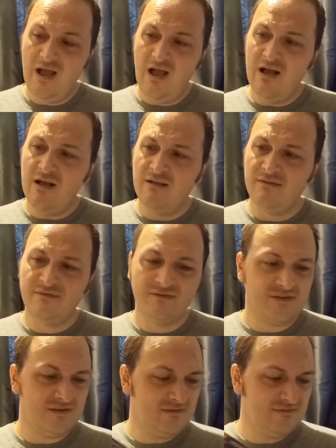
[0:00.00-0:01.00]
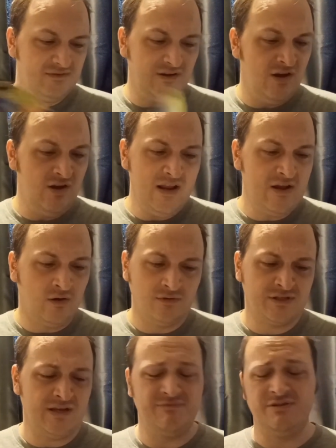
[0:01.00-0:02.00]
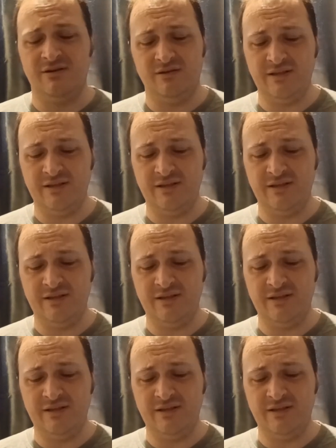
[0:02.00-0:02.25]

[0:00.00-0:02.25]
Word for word: and early concept art,